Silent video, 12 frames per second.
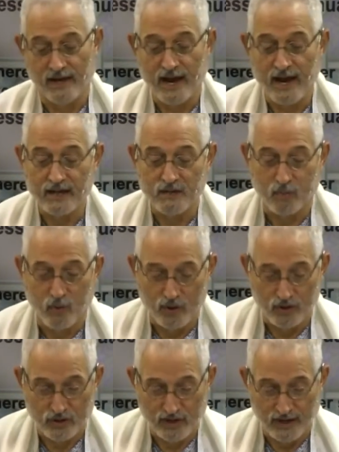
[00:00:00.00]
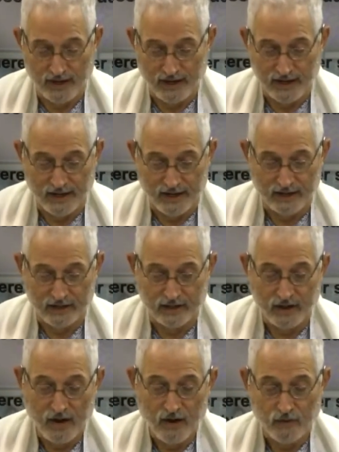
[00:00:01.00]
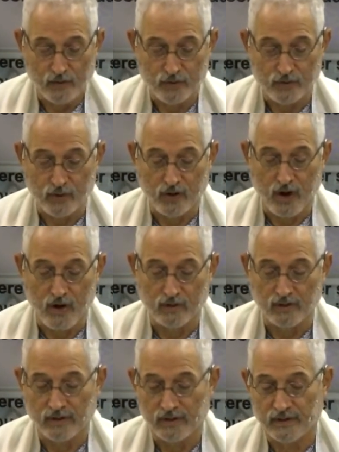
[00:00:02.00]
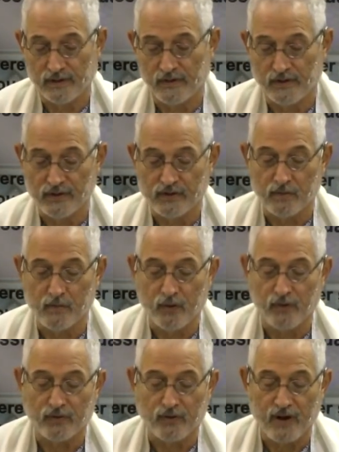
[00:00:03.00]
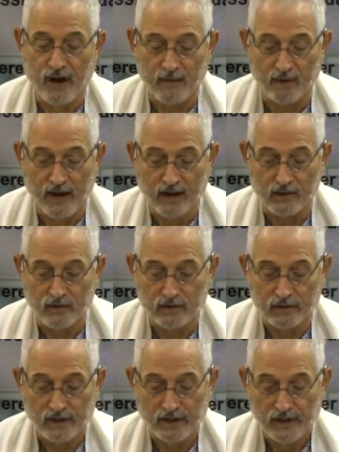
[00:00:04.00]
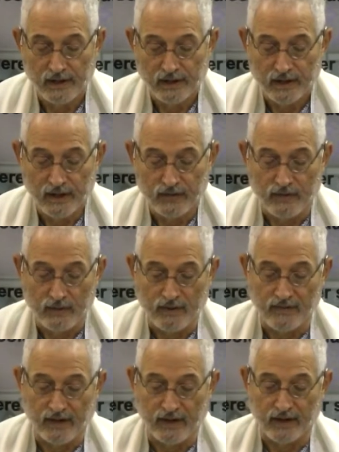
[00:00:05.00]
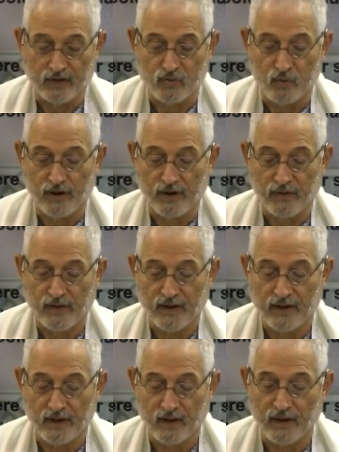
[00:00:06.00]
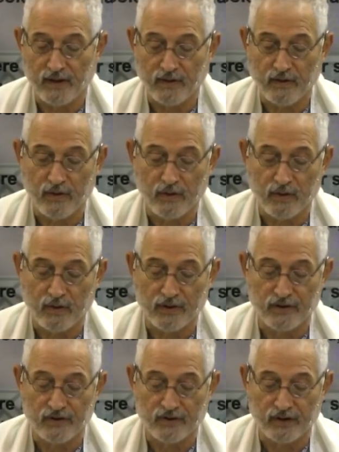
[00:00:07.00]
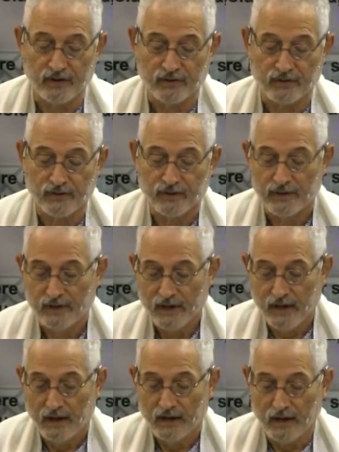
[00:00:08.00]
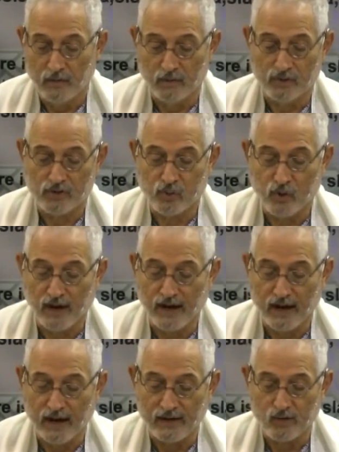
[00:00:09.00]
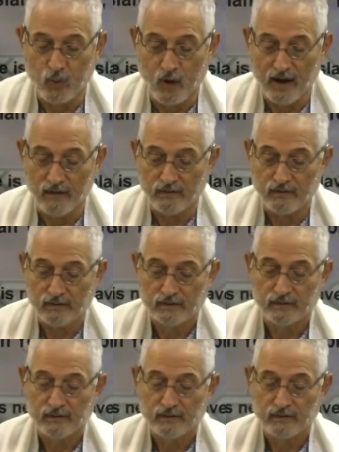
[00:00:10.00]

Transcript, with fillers: today's portion is for Sukkot, the Feast of Booths and Tabernacles. It's from Leviticus twenty-three, thirty-three through thirty-six, Numbers twenty-nine, twelve,